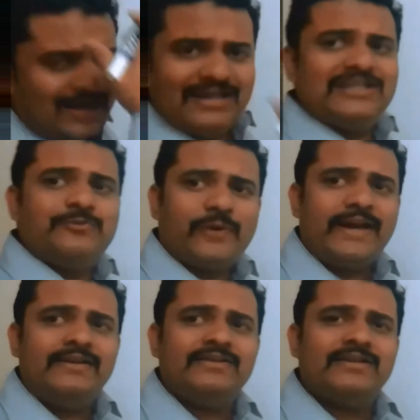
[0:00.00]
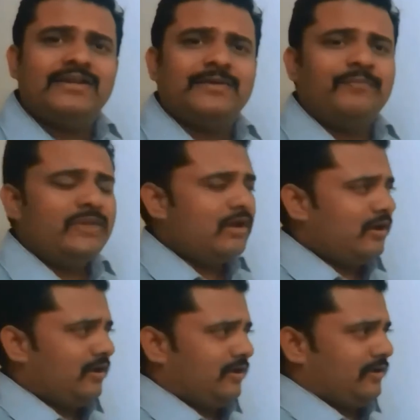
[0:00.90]
Let's find the
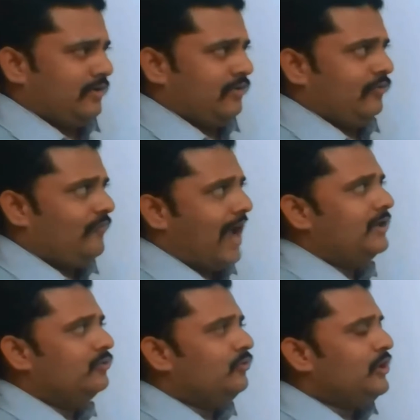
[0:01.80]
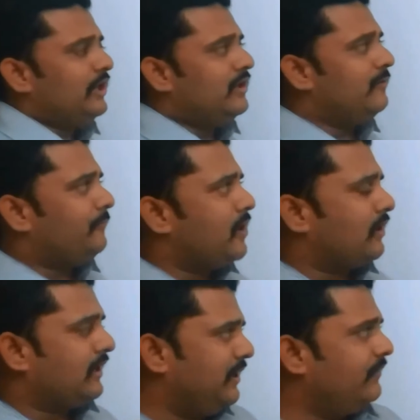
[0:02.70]
value. If we
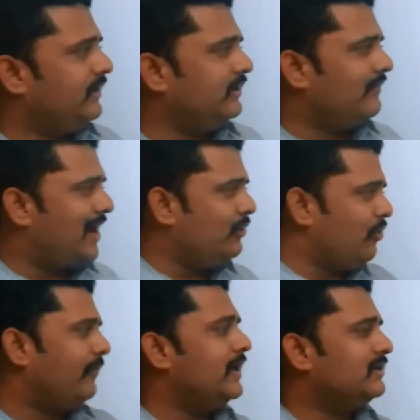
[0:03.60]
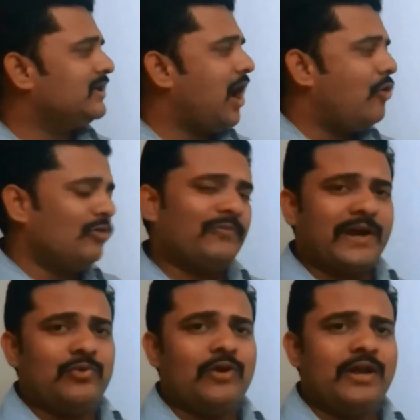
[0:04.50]
are given the value of x, how to
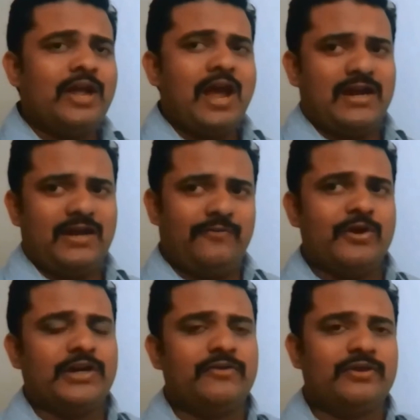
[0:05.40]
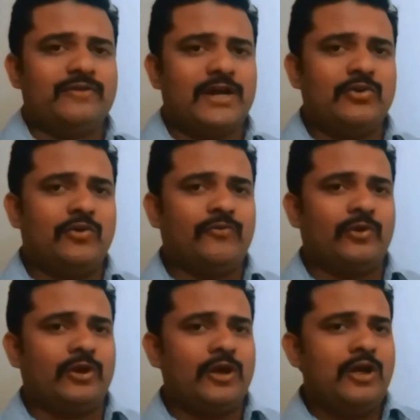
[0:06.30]
find y, and if we are given the value of
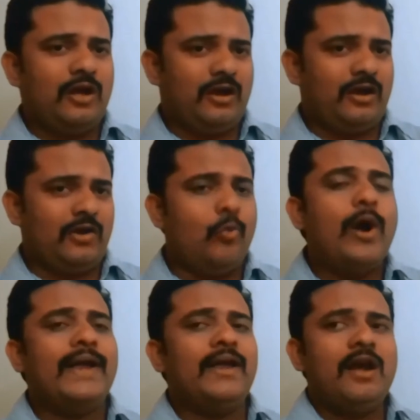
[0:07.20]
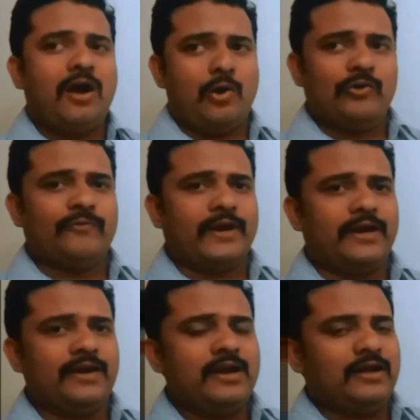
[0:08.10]
y, how to
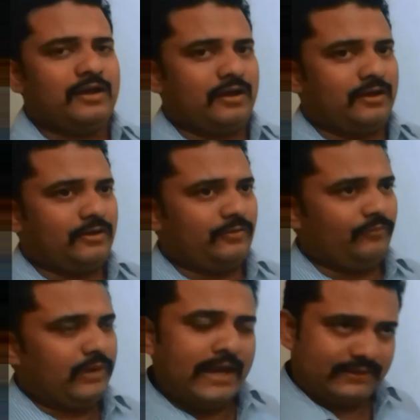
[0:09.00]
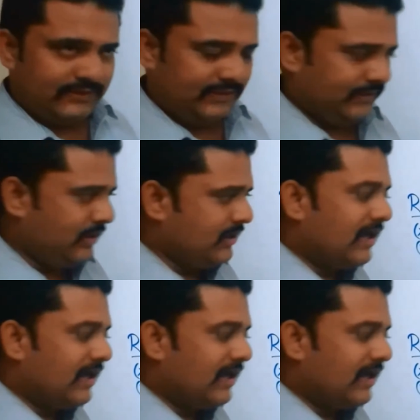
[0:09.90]
find x.